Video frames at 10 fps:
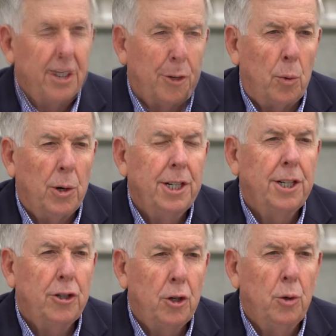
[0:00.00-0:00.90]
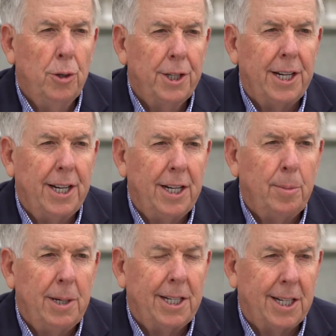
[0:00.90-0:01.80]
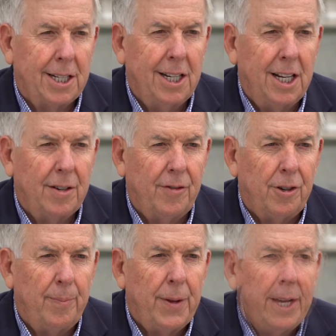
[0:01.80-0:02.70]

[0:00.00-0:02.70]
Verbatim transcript: So what is the tools they need to be successful?